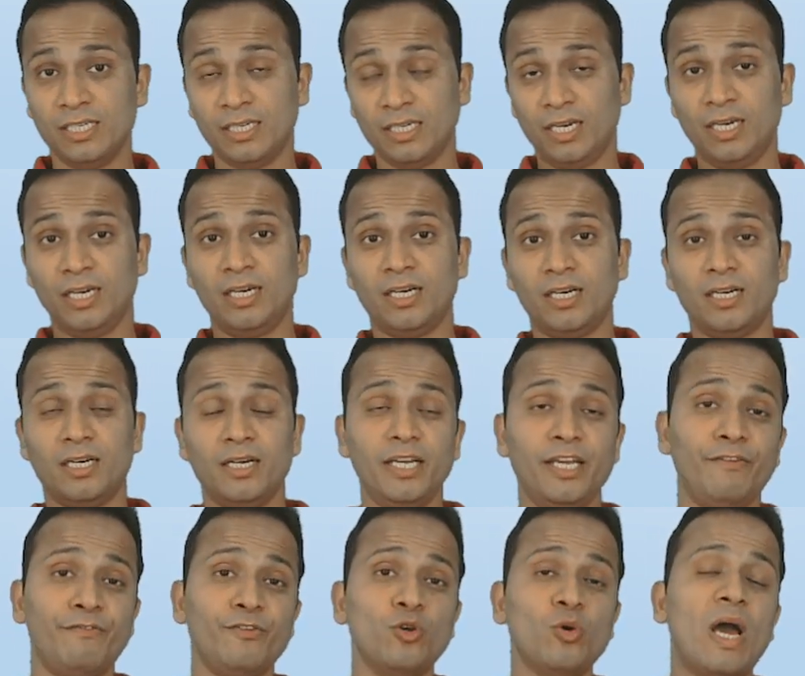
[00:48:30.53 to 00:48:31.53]

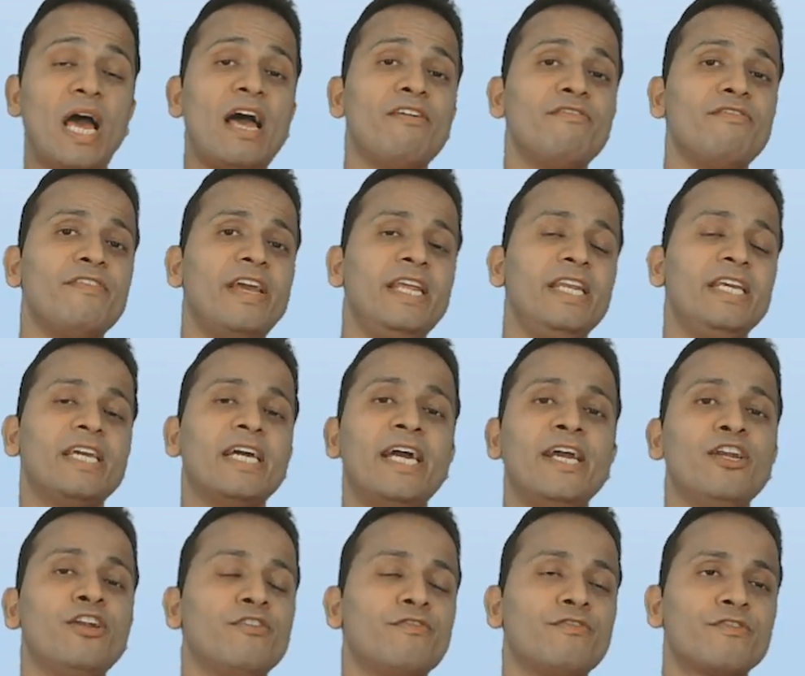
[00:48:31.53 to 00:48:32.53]
If you have any
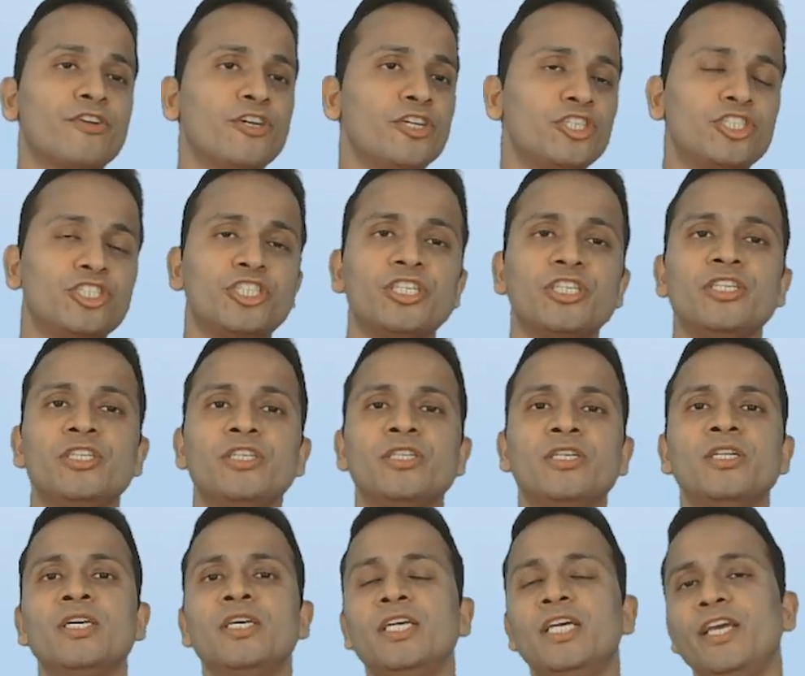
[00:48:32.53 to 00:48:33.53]
kind of question,
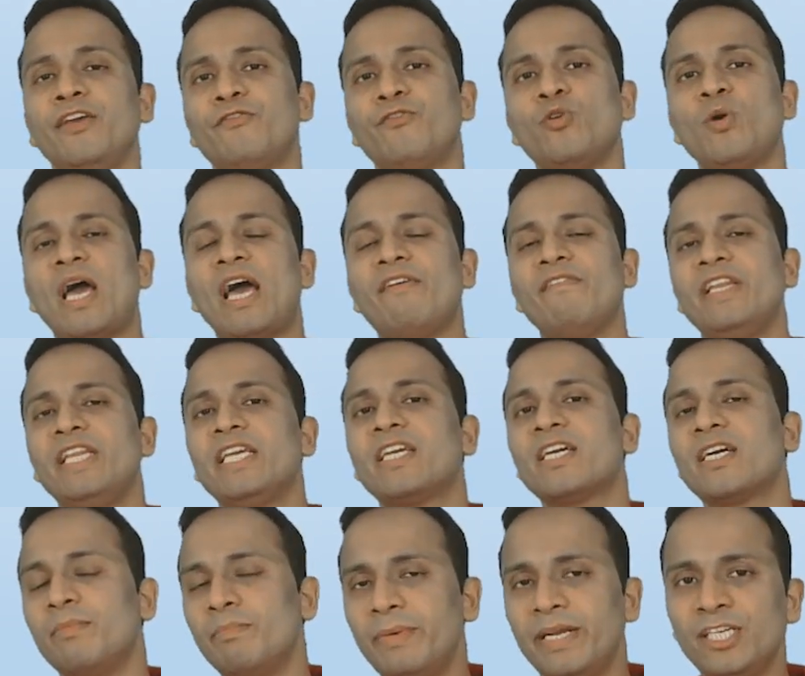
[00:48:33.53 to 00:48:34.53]
if you have any
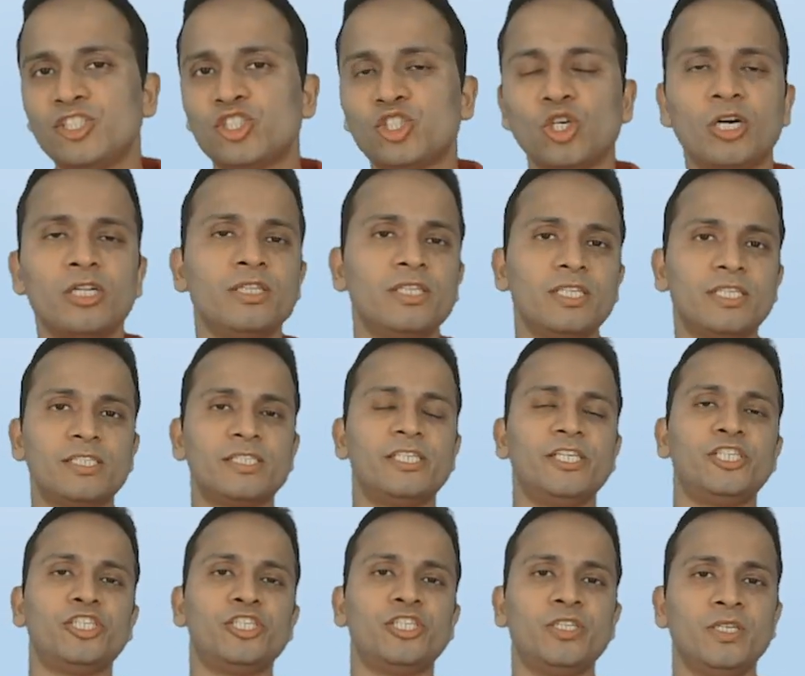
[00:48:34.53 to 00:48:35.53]
comments on this
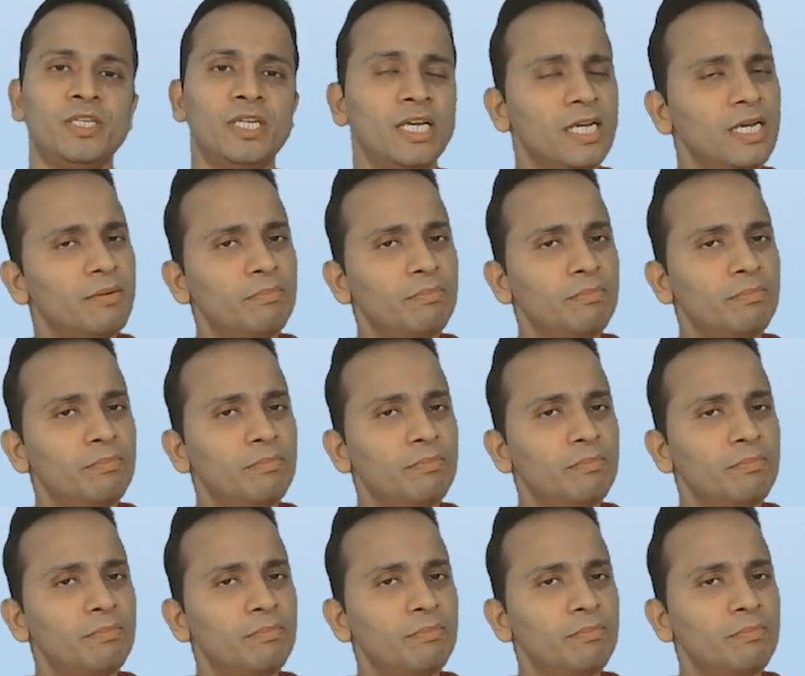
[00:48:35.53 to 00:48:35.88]
session,